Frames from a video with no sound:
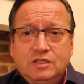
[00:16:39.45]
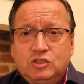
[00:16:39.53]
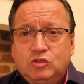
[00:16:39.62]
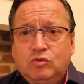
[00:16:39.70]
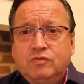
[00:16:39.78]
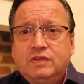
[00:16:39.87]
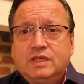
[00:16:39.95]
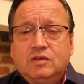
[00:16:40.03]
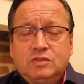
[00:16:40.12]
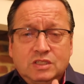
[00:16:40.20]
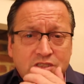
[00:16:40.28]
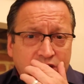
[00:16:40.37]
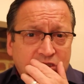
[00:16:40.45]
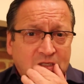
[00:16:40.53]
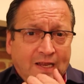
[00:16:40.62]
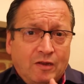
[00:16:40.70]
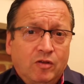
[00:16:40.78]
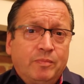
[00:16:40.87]
a short video just to
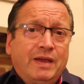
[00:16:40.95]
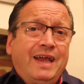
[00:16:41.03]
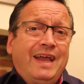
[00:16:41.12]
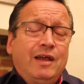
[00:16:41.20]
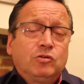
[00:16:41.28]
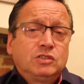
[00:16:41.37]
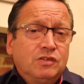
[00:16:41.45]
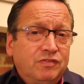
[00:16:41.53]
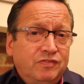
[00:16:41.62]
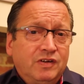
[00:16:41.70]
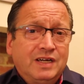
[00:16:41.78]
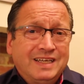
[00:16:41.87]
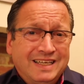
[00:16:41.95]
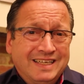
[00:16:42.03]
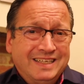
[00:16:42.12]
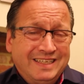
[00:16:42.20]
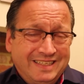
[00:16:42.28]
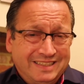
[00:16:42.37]
tell you about how to find
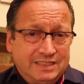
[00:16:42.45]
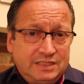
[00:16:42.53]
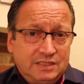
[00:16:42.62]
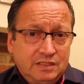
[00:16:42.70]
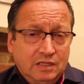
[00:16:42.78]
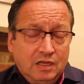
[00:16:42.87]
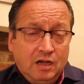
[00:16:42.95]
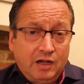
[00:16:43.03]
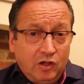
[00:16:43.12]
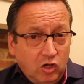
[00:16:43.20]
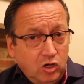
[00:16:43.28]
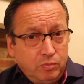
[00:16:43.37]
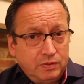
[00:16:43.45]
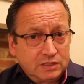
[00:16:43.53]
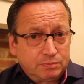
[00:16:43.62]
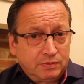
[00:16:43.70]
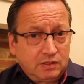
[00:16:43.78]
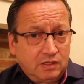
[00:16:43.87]
leads. I hope
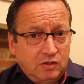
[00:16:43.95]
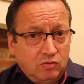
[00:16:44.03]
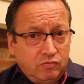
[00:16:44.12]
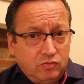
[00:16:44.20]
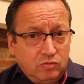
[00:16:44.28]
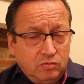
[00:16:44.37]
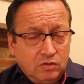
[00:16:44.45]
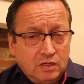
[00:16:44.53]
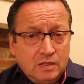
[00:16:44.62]
it's been helpful.